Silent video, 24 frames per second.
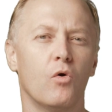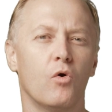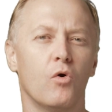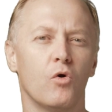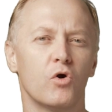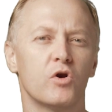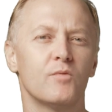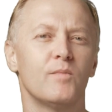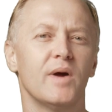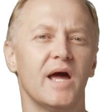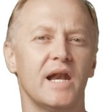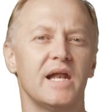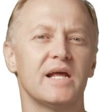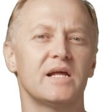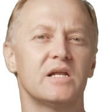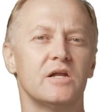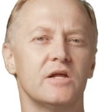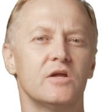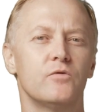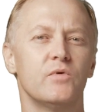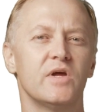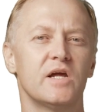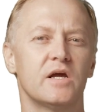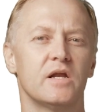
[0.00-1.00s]

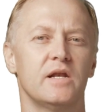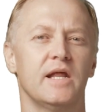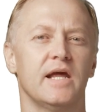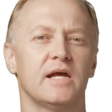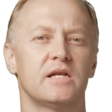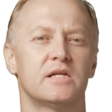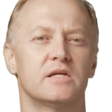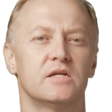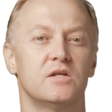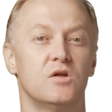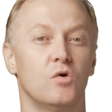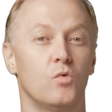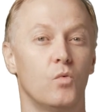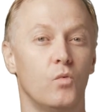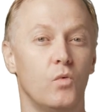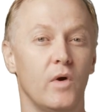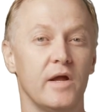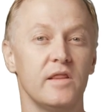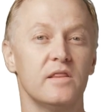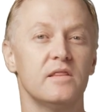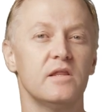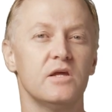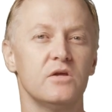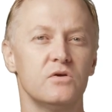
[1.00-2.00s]
automatically reconnected
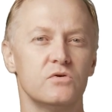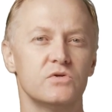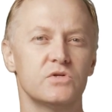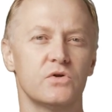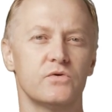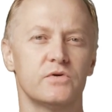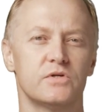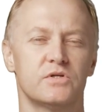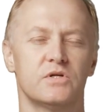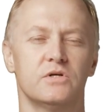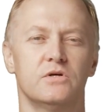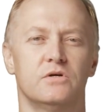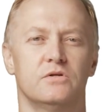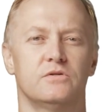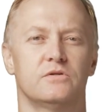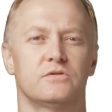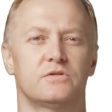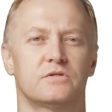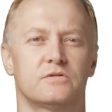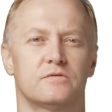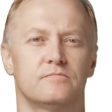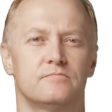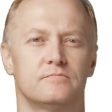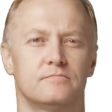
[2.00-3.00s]
when the user
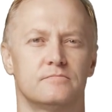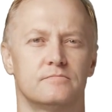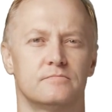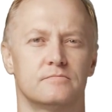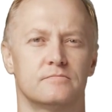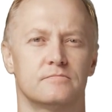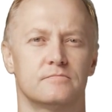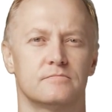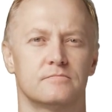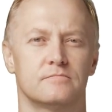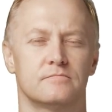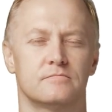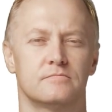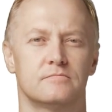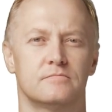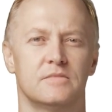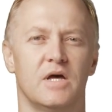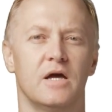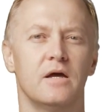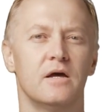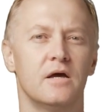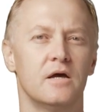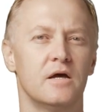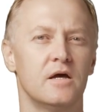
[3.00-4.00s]
returns.
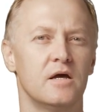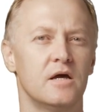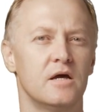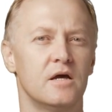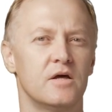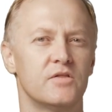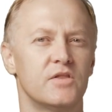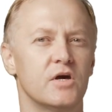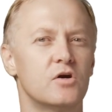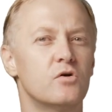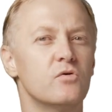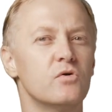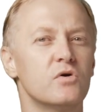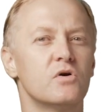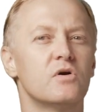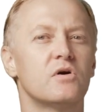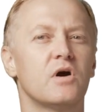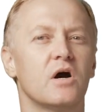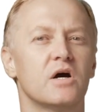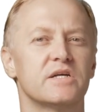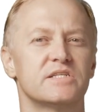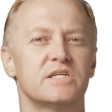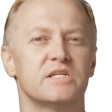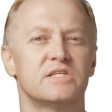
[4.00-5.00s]
The Google
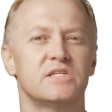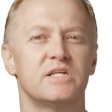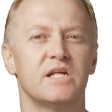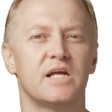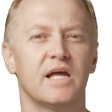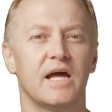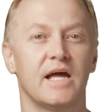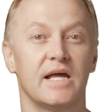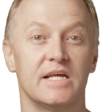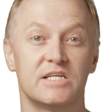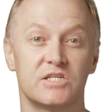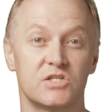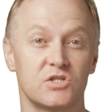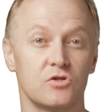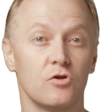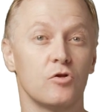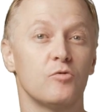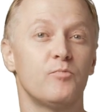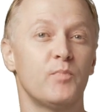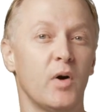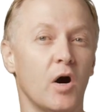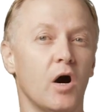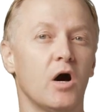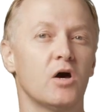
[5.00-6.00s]
Cast SDK is
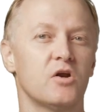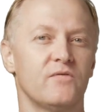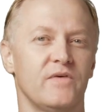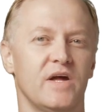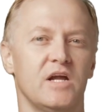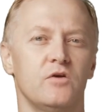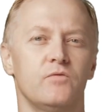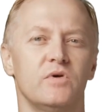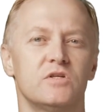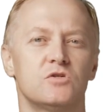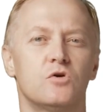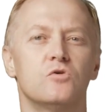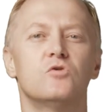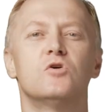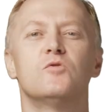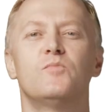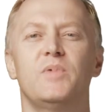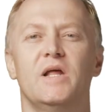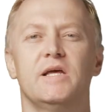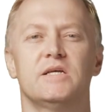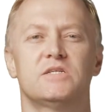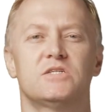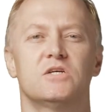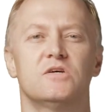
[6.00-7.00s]
still part of Android's Google
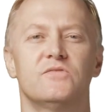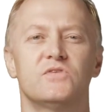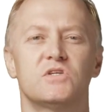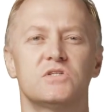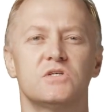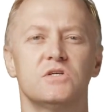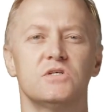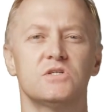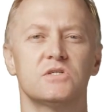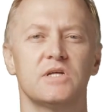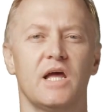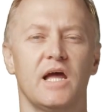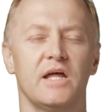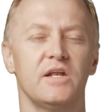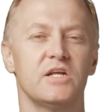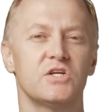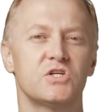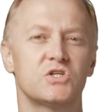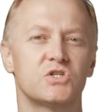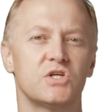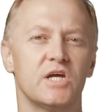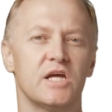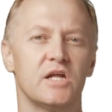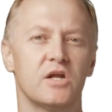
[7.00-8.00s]
Play services and is
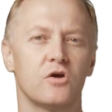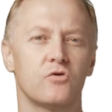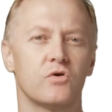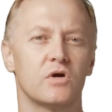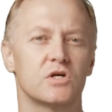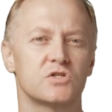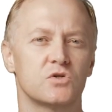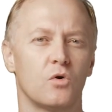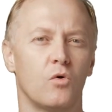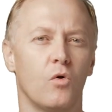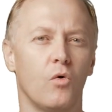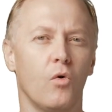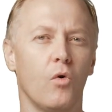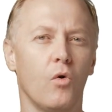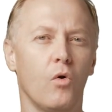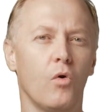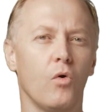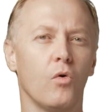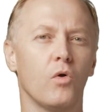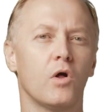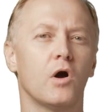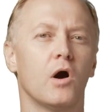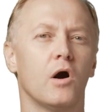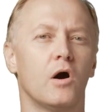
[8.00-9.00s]
shared across
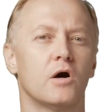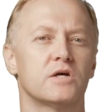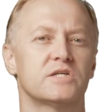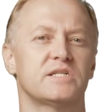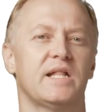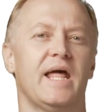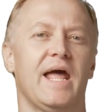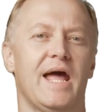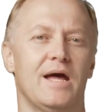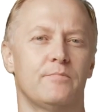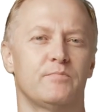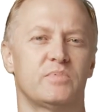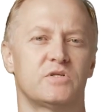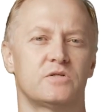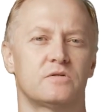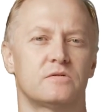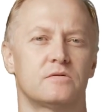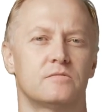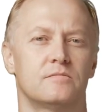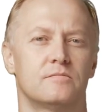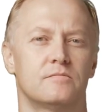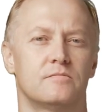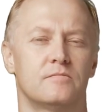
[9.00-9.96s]
all Cast apps.